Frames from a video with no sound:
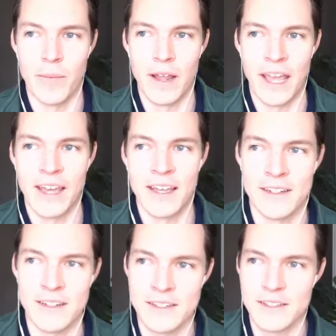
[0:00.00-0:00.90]

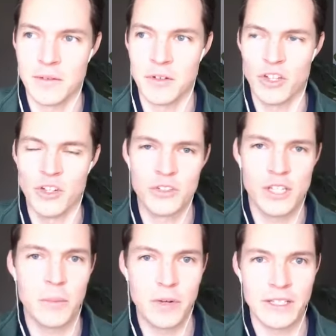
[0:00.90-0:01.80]
and you're
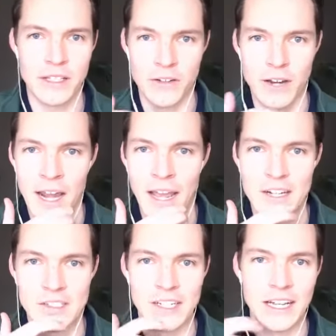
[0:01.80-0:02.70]
typically you're not
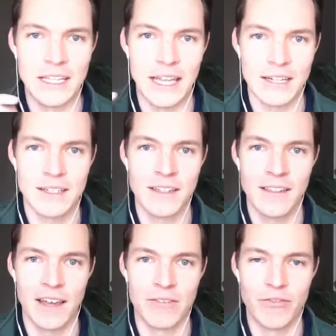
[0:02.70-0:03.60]
actually collecting
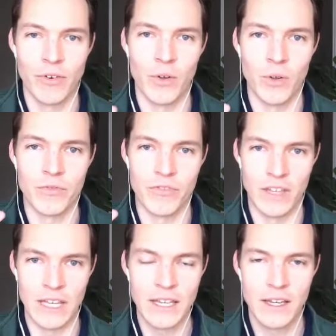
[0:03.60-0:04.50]
that full
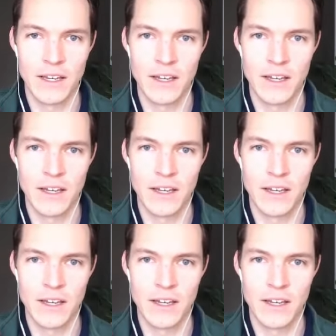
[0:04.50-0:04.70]
fee.